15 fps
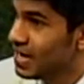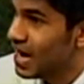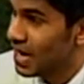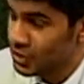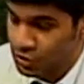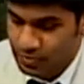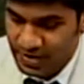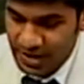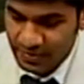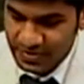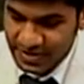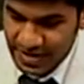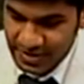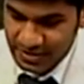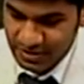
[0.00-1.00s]
And you'd be able
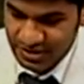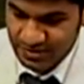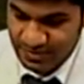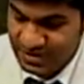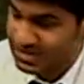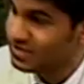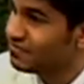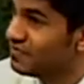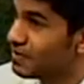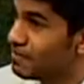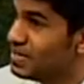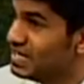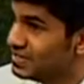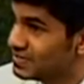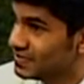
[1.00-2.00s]
to get the
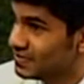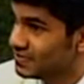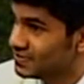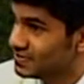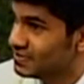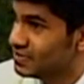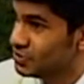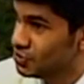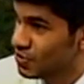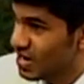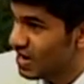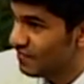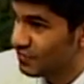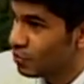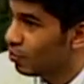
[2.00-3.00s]
specific pizzas that you
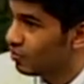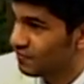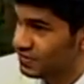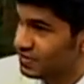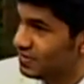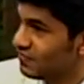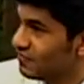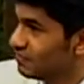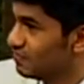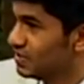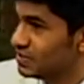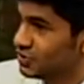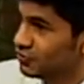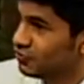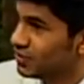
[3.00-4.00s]
have in all of the different
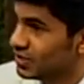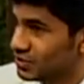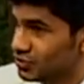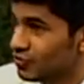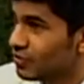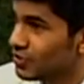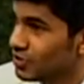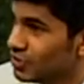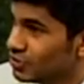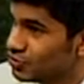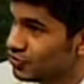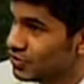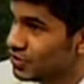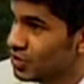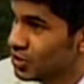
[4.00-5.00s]
pizzerias throughout the
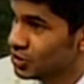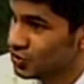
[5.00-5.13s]
country.